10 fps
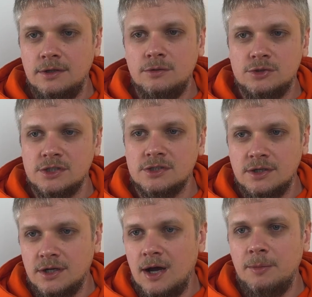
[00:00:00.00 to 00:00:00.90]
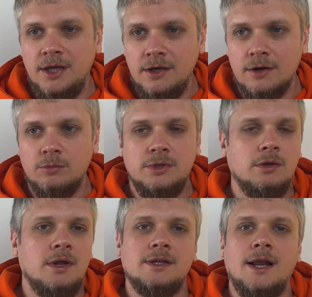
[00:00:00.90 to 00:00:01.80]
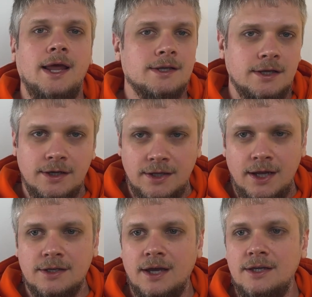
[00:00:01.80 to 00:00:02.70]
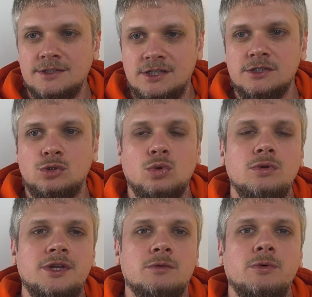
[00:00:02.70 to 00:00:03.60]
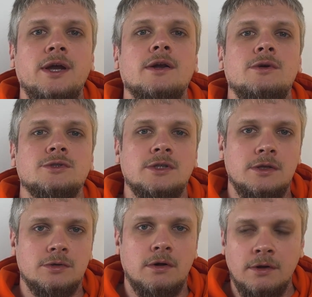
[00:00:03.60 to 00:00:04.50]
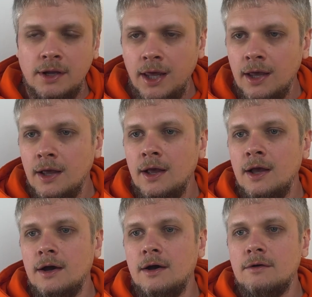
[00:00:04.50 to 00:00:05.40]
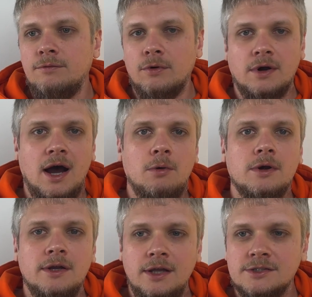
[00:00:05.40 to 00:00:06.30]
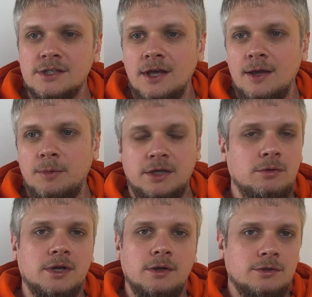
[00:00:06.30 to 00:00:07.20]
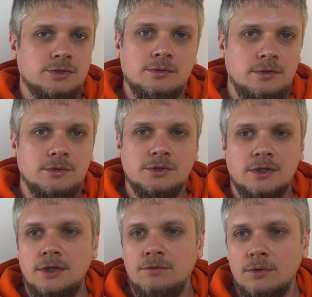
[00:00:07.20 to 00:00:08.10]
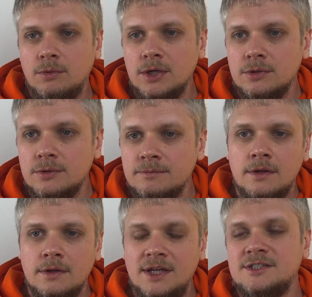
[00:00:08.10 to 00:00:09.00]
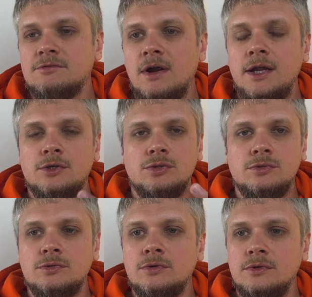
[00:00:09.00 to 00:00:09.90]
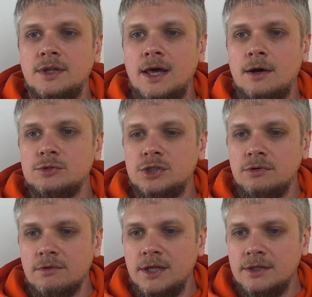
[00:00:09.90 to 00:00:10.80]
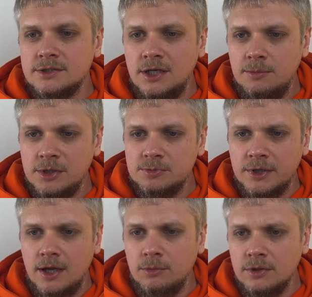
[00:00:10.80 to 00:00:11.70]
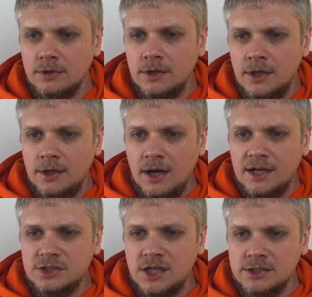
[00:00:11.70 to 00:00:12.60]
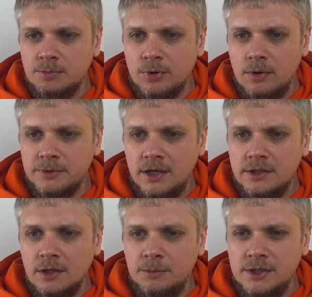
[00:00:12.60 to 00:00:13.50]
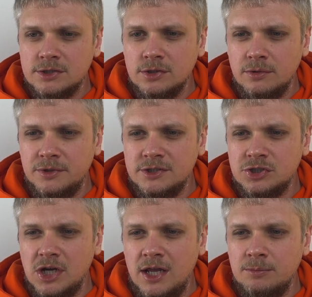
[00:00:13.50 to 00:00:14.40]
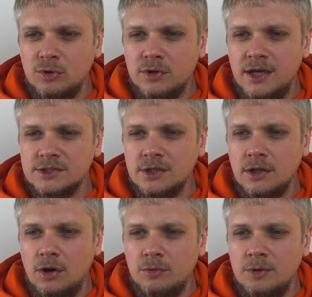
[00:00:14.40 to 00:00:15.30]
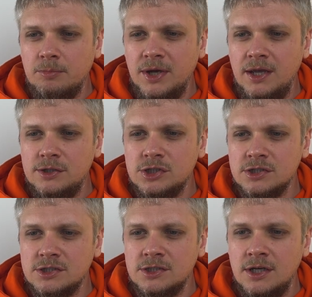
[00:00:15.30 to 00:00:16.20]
You just come here. We do not collect any data. It's just a tool that we are using internally for our needs, but you can also use it if you want to. Let's try to now generate this image, but I will adjust prompt a little bit. So this giant book has glowing pages.